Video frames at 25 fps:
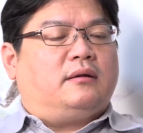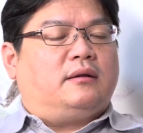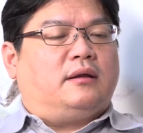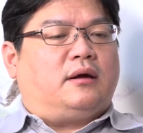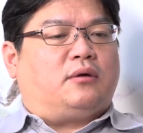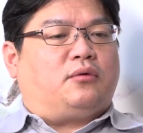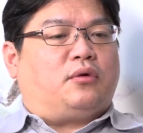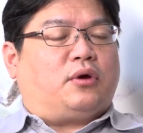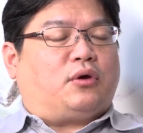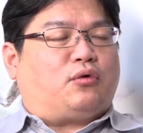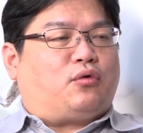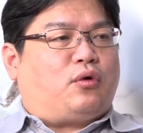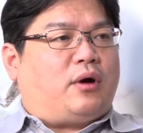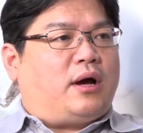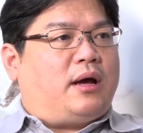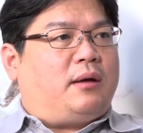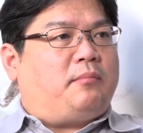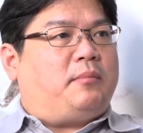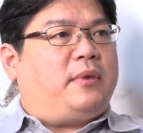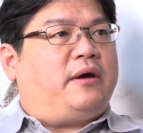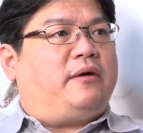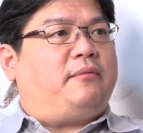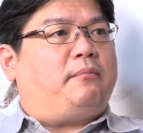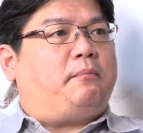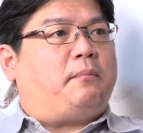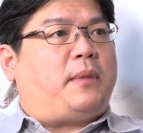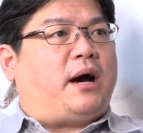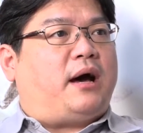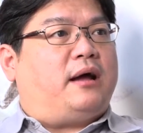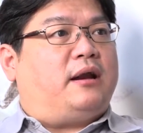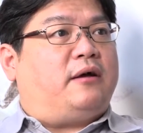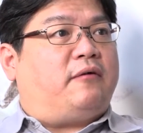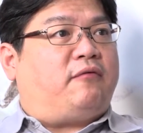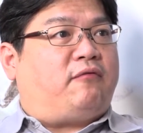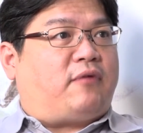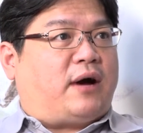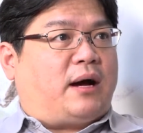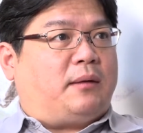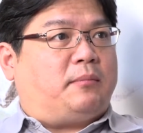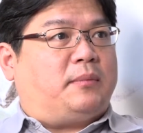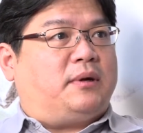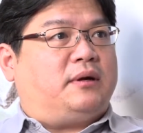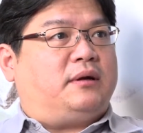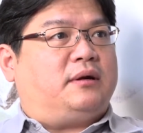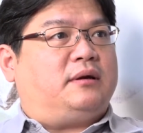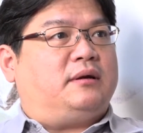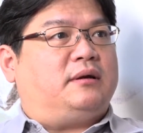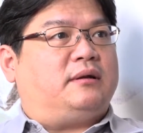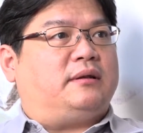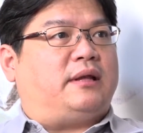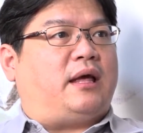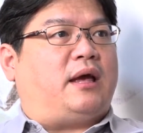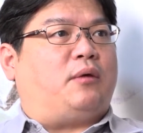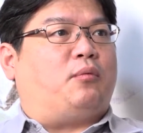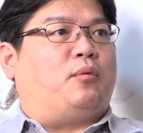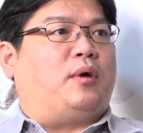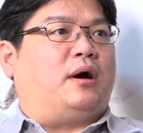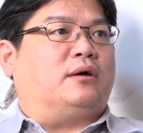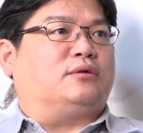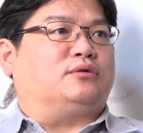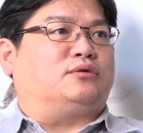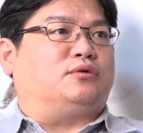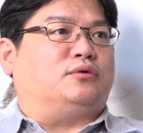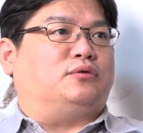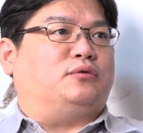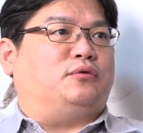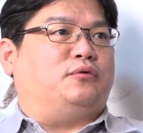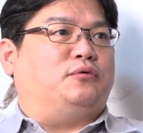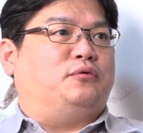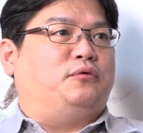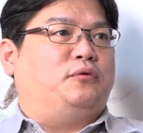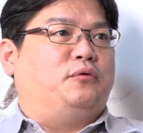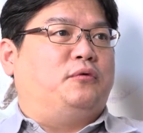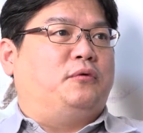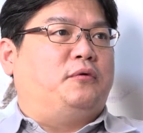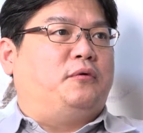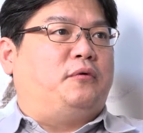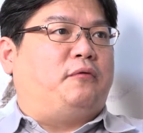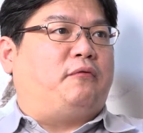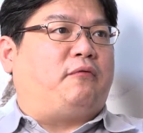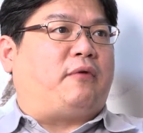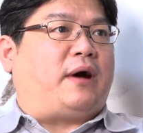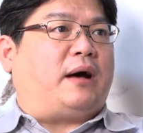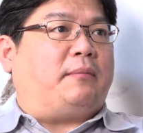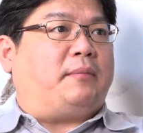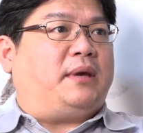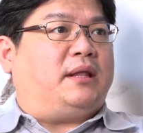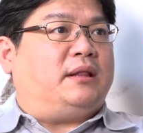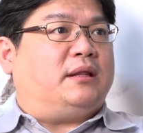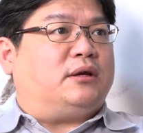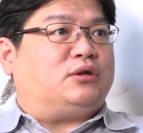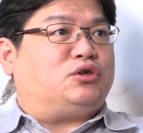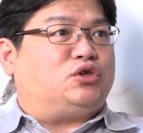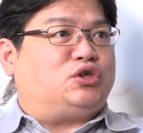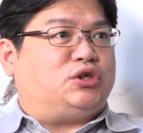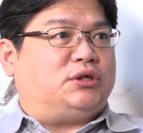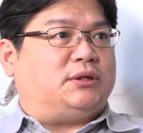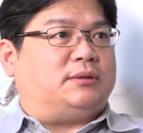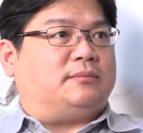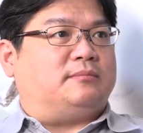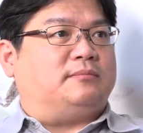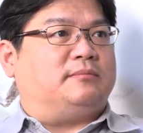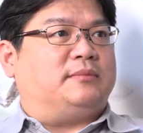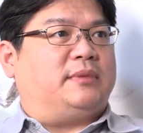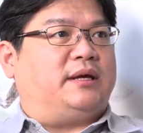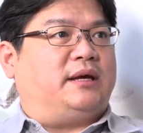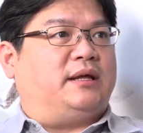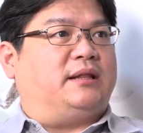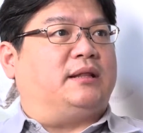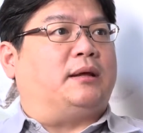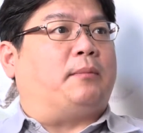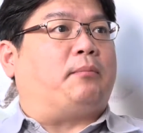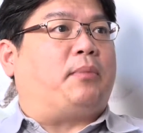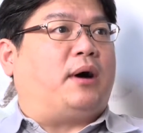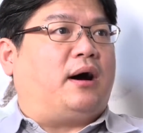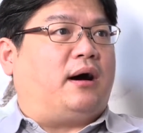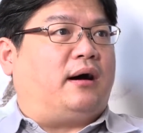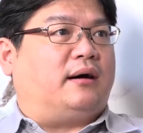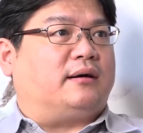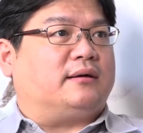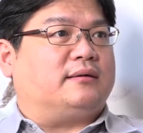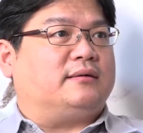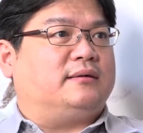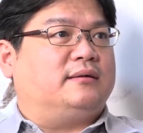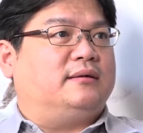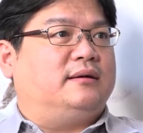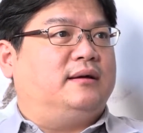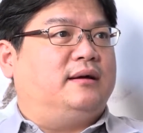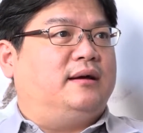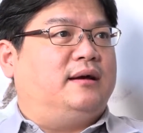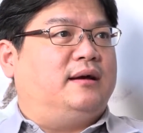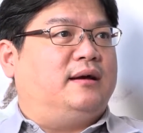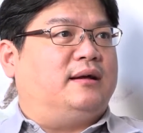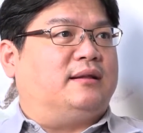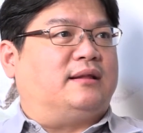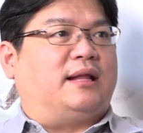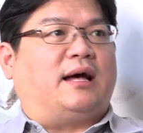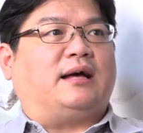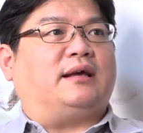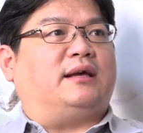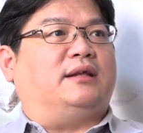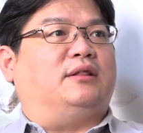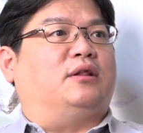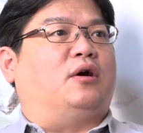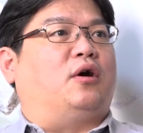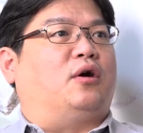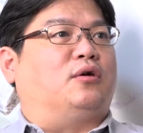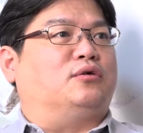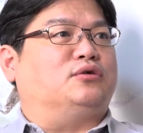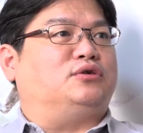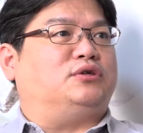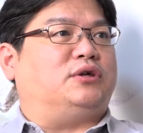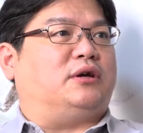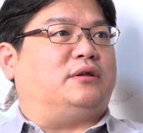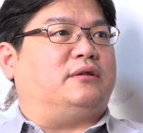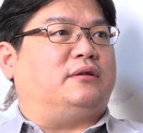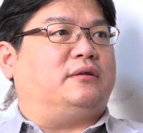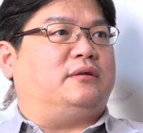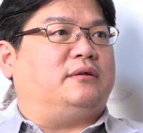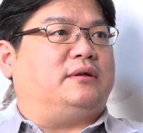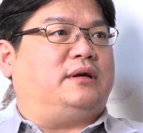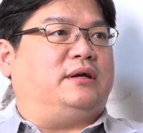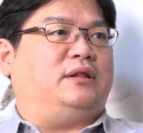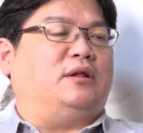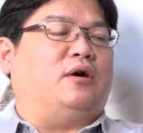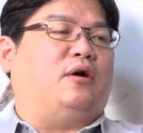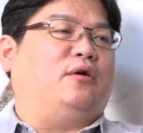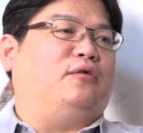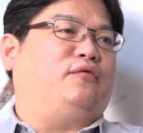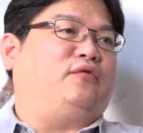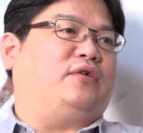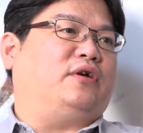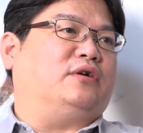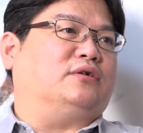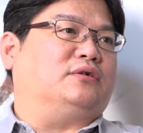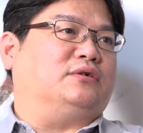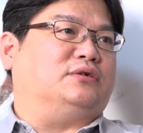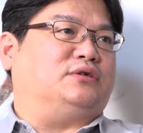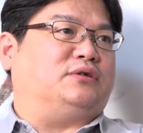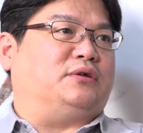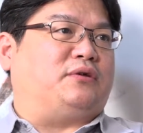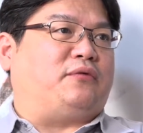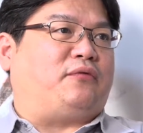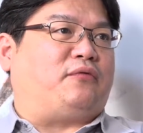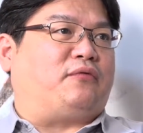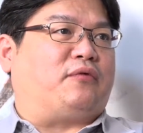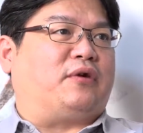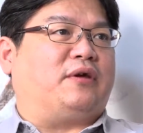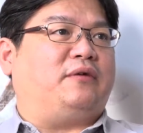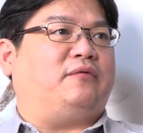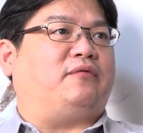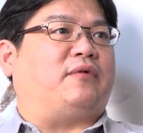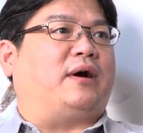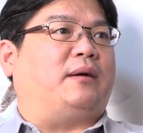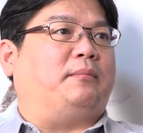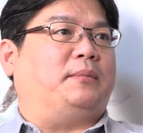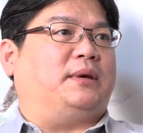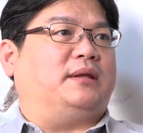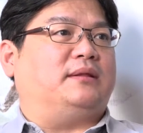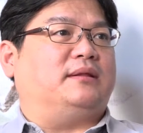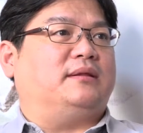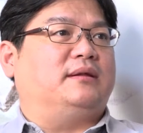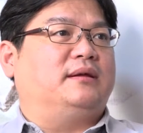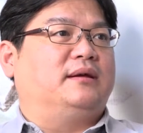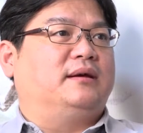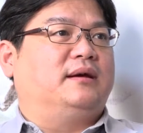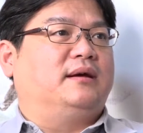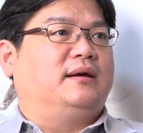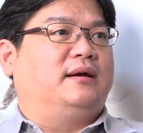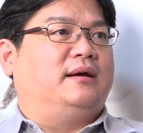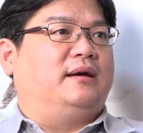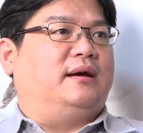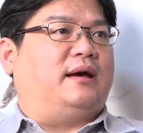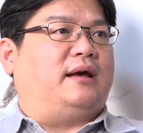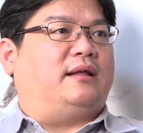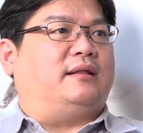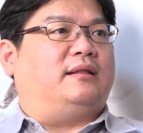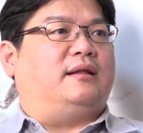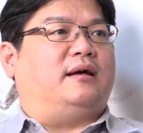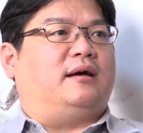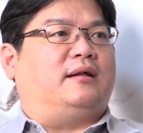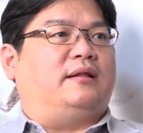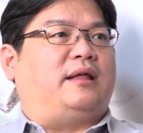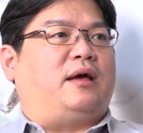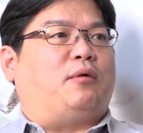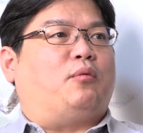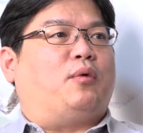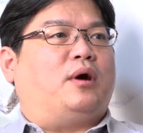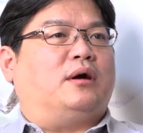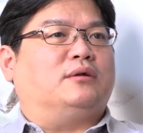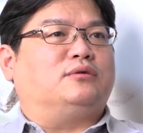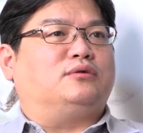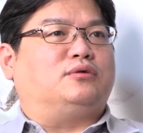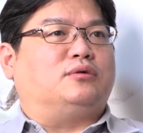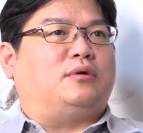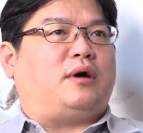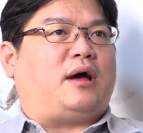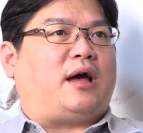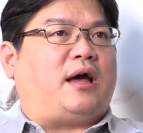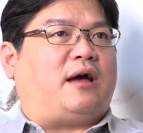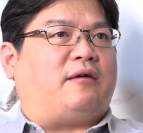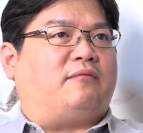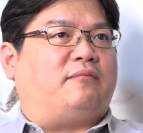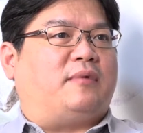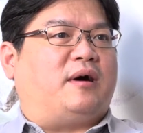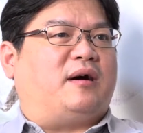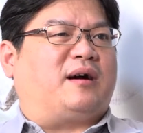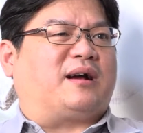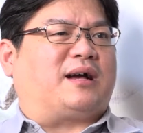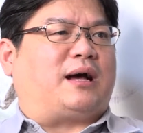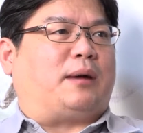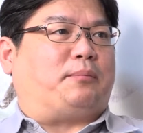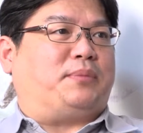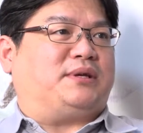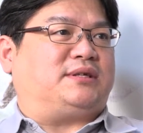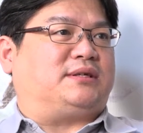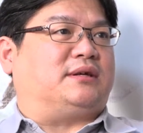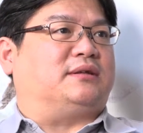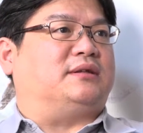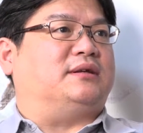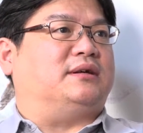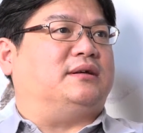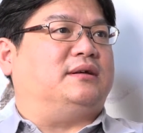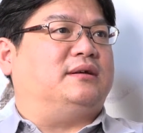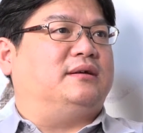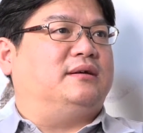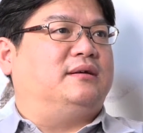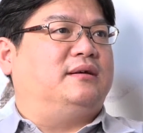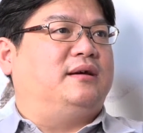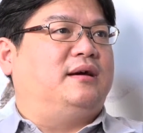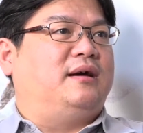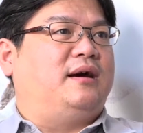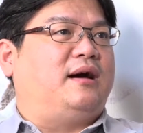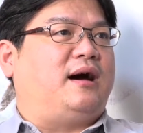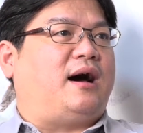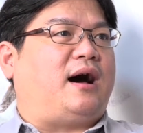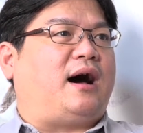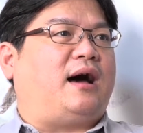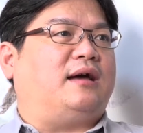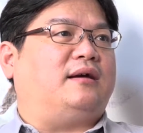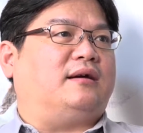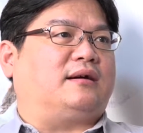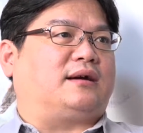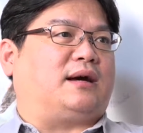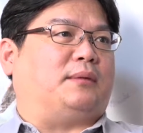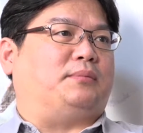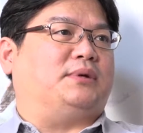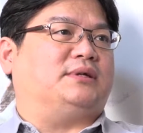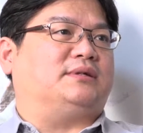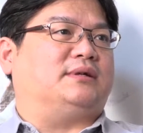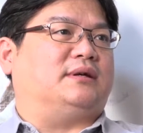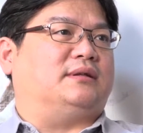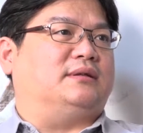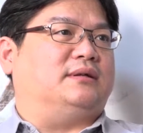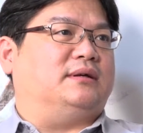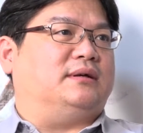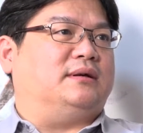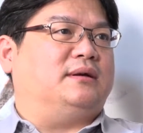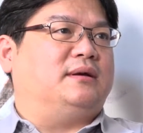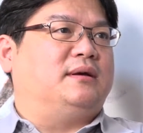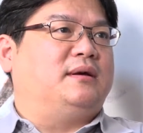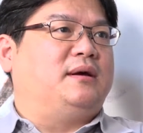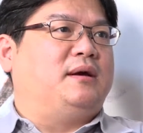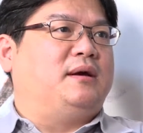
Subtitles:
requirement by the farmer, they want to farming the shrimp in the pond, not in the ocean. In the ocean is free farming, and they want to have capacity, higher capacity,